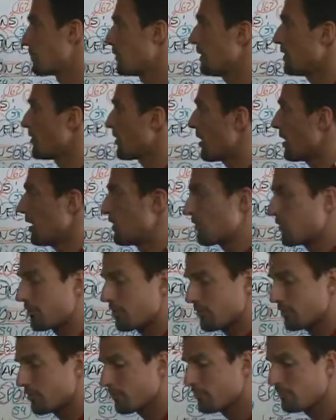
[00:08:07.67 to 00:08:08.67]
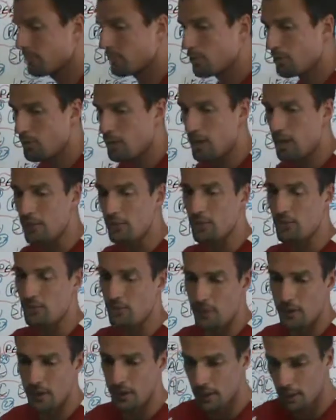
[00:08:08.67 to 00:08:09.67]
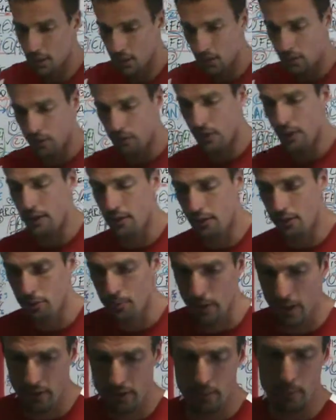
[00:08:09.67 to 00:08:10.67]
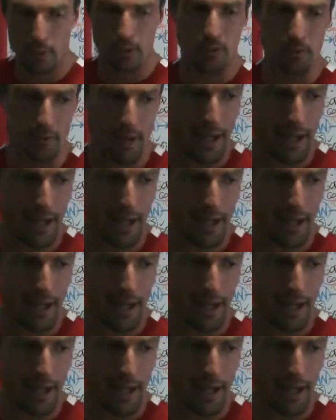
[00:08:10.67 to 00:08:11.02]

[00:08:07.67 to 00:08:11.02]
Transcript: It's, it's so obvious. So there you go, faith is based upon